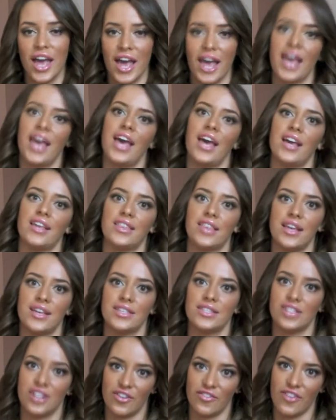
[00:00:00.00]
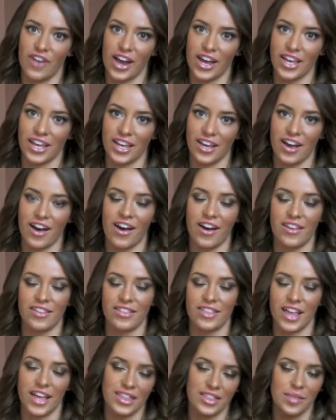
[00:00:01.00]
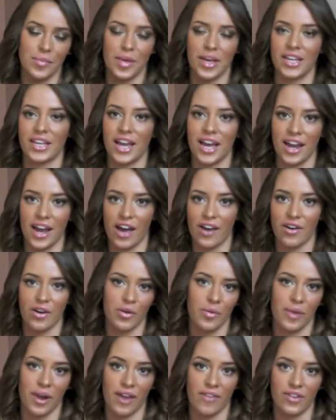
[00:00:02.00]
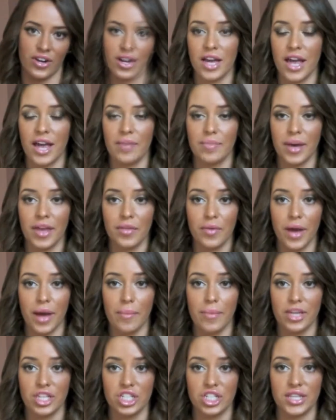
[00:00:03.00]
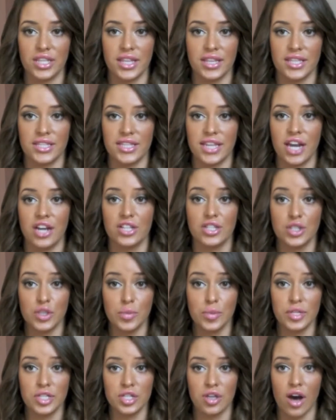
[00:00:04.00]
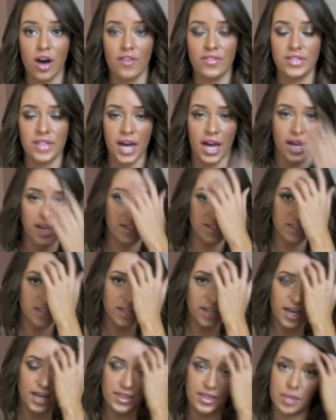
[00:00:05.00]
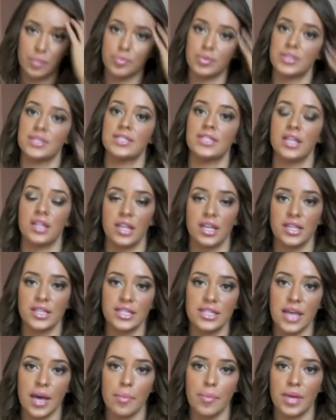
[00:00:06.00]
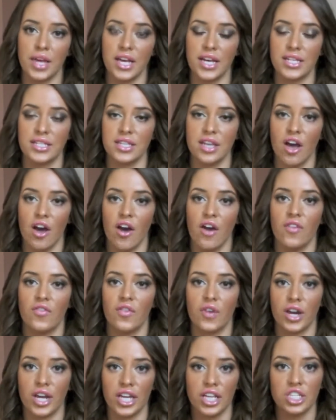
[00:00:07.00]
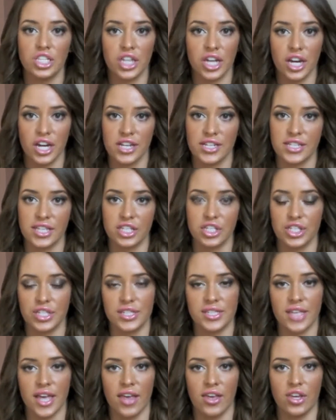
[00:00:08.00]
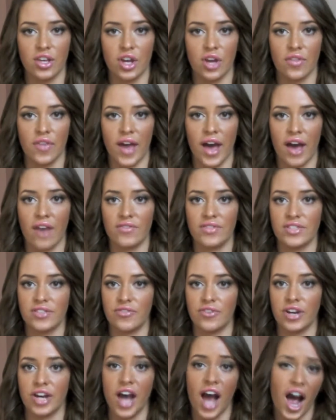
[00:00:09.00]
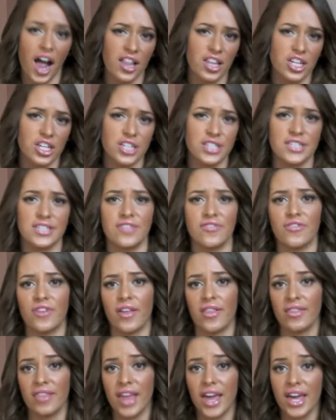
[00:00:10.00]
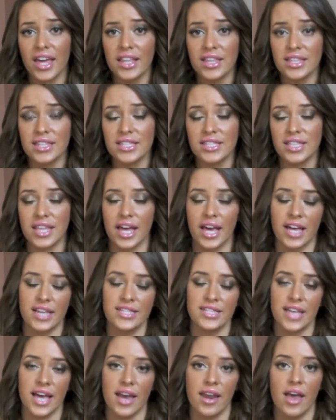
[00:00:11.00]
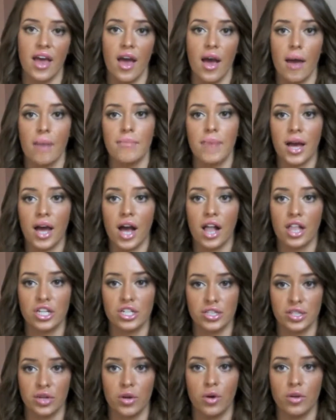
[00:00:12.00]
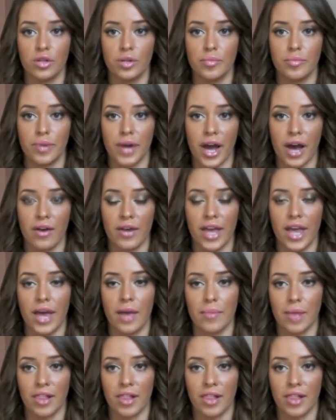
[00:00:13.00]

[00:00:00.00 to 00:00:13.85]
and less nerve-wracking on like the big night out or whatever. And by the way, I mentioned that this hair is super soft. I did get the Brazilian set because for each hair extension set, you know, they have different colors, different lengths. Like I said, my color is a golden brown and my